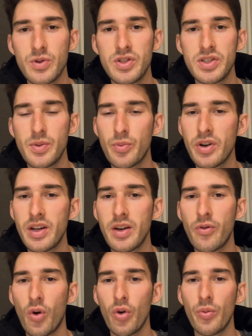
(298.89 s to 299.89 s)
which is a pretty
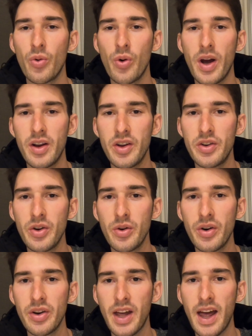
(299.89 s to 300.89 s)
affordable way to
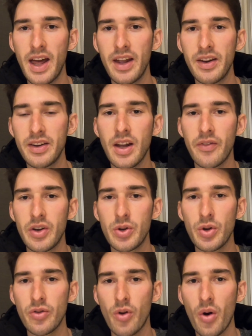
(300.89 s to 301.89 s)
do it and nothing
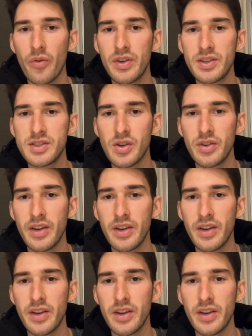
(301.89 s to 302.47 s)
too wrong with it. So